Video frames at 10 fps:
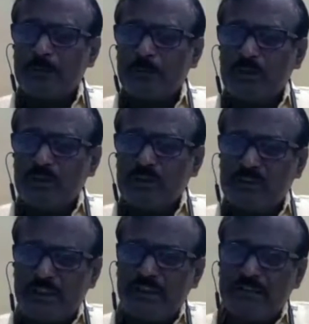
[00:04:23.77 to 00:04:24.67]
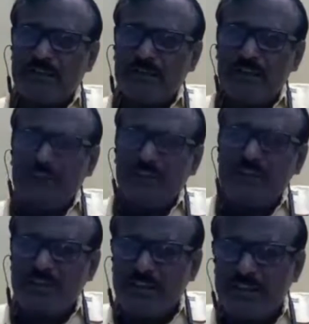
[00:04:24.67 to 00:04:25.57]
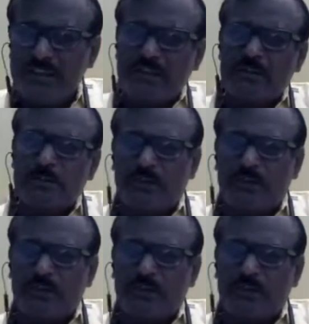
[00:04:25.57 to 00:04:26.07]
that is instigating somebody,